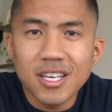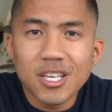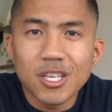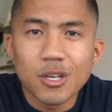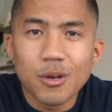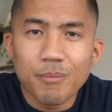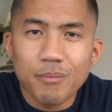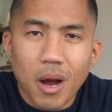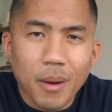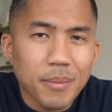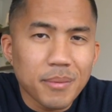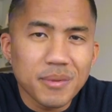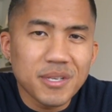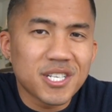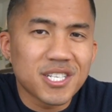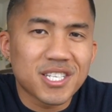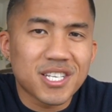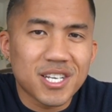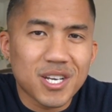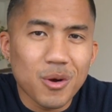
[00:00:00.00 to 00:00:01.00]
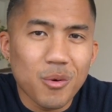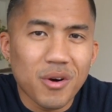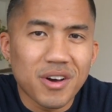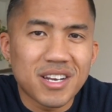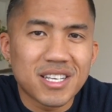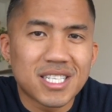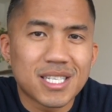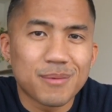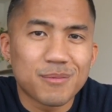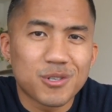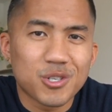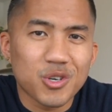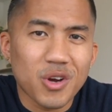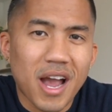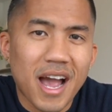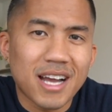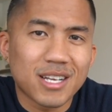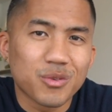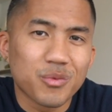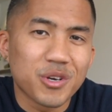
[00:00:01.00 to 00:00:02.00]
you're probably just gonna wanna
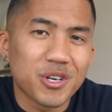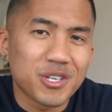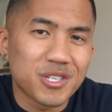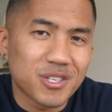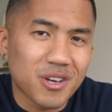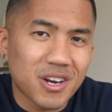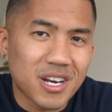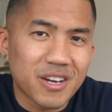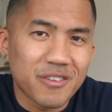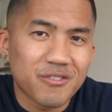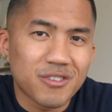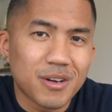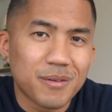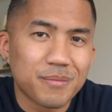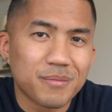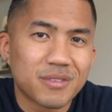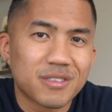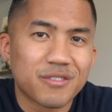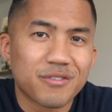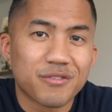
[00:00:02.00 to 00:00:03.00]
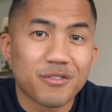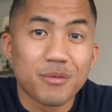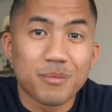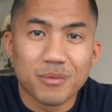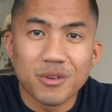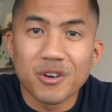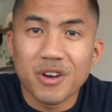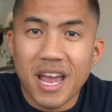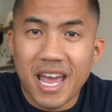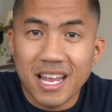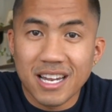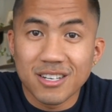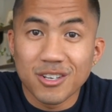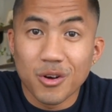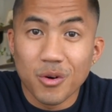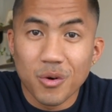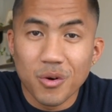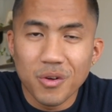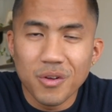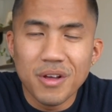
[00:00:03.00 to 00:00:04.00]
subtract where you're starting from your end
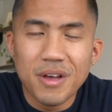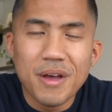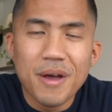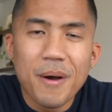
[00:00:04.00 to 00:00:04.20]
goal,